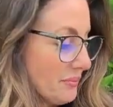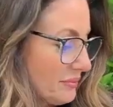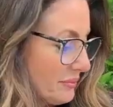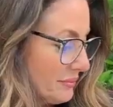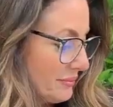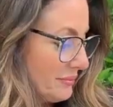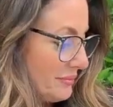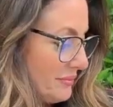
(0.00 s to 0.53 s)

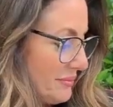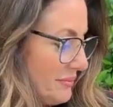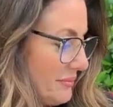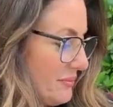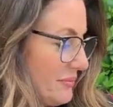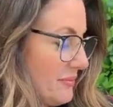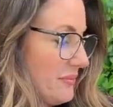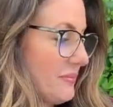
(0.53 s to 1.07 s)

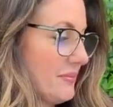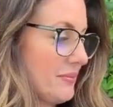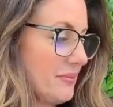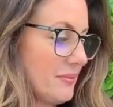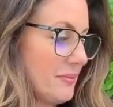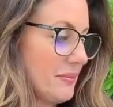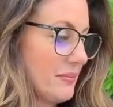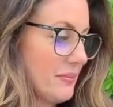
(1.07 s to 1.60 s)

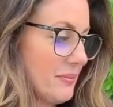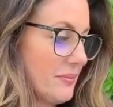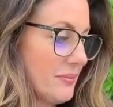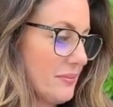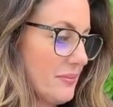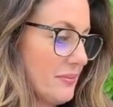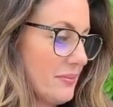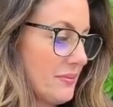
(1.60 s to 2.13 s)

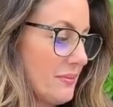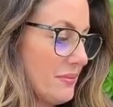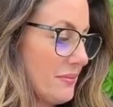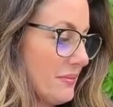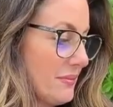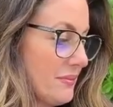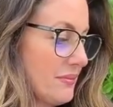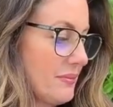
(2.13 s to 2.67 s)

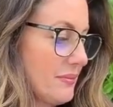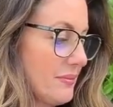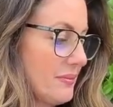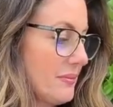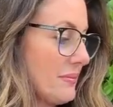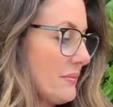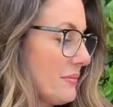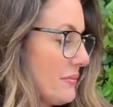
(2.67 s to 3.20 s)

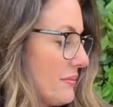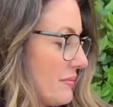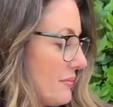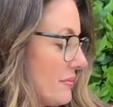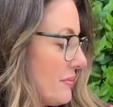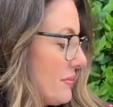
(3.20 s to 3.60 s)
No one is speaking in this clip.